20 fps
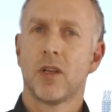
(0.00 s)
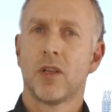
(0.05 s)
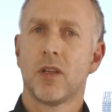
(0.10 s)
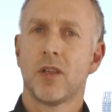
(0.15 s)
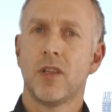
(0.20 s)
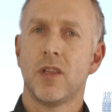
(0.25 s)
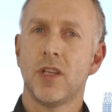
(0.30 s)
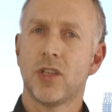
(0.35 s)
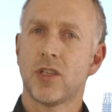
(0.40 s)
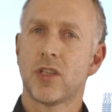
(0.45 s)

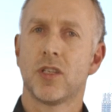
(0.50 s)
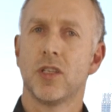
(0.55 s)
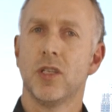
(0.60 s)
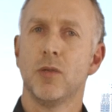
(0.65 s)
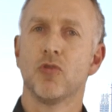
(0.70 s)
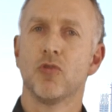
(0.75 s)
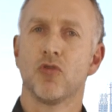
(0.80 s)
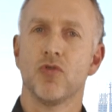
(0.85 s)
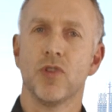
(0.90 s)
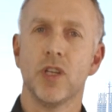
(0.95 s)
This
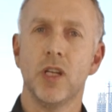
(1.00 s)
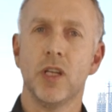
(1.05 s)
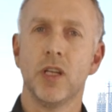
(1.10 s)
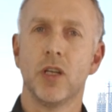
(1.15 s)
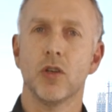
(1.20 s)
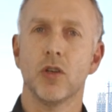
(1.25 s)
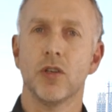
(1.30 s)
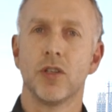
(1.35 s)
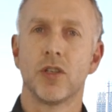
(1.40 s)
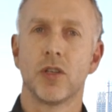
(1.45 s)
seems really
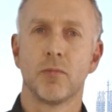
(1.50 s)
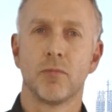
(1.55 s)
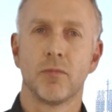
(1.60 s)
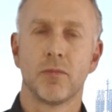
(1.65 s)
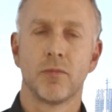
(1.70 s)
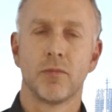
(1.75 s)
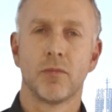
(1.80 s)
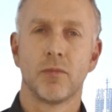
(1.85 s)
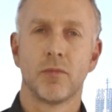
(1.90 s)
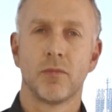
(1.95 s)
good.
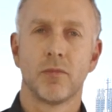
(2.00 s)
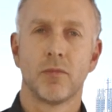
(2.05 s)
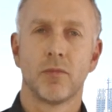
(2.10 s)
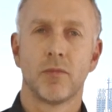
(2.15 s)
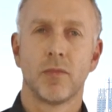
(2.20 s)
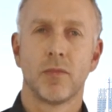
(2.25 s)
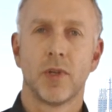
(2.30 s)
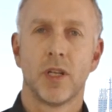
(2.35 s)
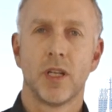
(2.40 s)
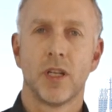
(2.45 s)

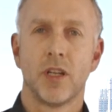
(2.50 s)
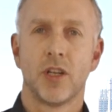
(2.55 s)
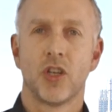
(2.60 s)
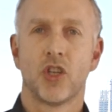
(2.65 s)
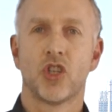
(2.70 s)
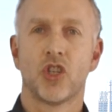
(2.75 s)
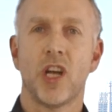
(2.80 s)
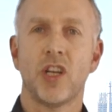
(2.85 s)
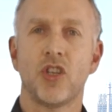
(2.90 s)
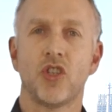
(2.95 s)

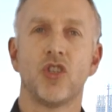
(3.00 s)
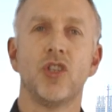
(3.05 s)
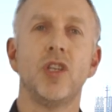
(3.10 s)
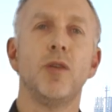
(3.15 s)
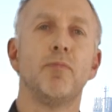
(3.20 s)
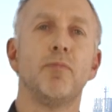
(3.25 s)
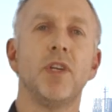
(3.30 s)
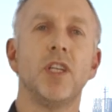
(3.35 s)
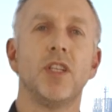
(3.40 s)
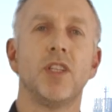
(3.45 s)

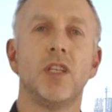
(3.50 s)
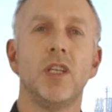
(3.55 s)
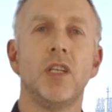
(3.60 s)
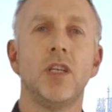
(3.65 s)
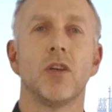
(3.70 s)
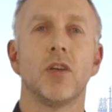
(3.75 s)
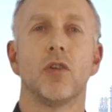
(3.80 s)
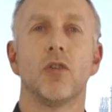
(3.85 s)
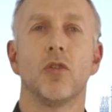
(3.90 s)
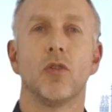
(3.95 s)
ChatGPT
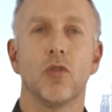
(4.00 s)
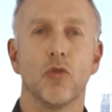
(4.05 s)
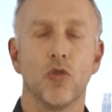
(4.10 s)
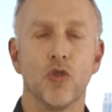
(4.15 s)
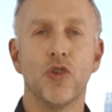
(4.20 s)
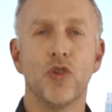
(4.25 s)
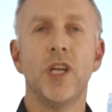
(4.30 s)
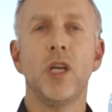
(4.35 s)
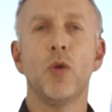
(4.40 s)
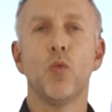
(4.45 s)

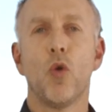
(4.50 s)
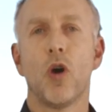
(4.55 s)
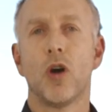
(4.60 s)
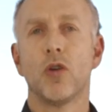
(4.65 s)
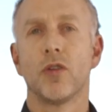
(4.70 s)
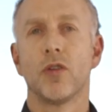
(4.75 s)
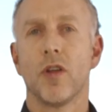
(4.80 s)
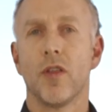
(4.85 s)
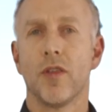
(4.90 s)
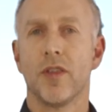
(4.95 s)

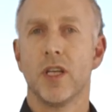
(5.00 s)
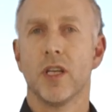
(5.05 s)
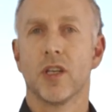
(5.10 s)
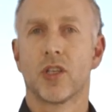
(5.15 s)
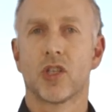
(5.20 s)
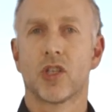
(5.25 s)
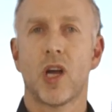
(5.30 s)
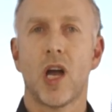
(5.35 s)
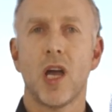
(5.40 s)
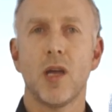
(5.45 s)
rewrote the
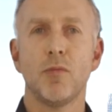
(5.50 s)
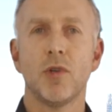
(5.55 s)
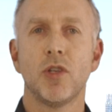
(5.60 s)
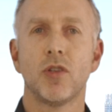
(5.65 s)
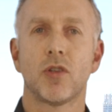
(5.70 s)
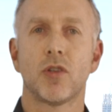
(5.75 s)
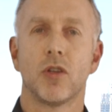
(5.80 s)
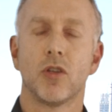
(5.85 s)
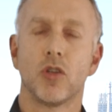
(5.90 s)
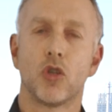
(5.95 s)

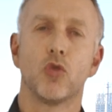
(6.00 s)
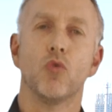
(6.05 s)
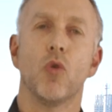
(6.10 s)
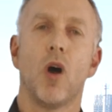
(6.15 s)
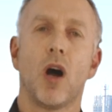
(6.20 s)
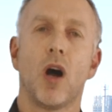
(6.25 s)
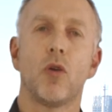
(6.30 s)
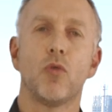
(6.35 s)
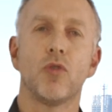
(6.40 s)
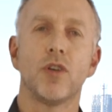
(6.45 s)
assignment to
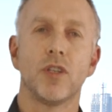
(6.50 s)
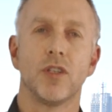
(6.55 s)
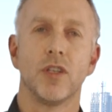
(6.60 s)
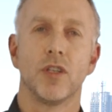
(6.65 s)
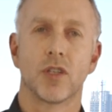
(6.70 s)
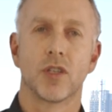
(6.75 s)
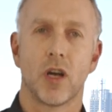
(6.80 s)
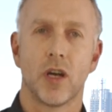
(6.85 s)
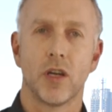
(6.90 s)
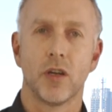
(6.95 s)
our
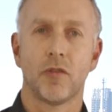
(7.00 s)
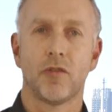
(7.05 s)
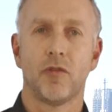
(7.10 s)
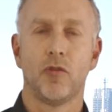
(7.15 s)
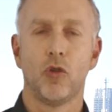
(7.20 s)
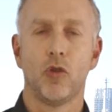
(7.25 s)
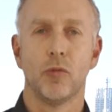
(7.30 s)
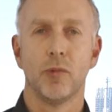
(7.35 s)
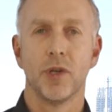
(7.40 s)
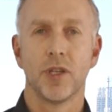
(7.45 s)
desired
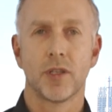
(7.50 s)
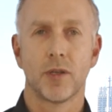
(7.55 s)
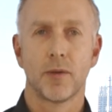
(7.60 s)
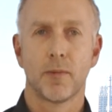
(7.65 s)
format.